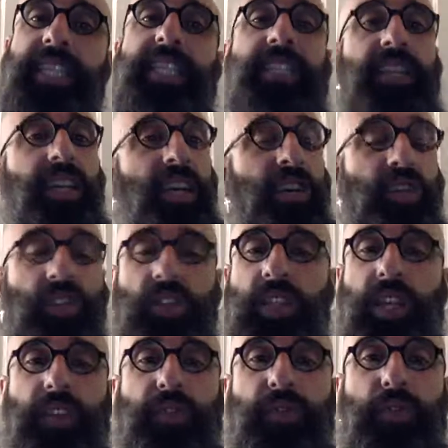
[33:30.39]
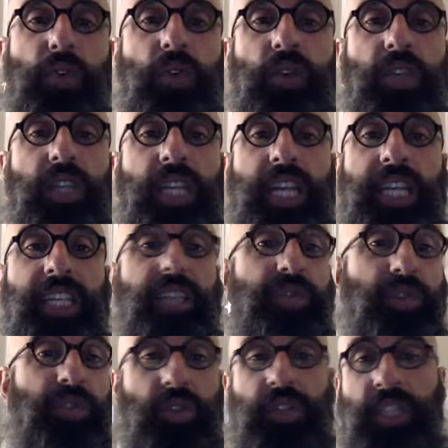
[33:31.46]
He's also not for the idea of
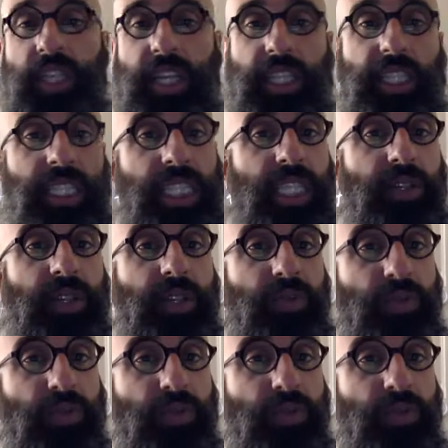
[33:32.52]
using a secret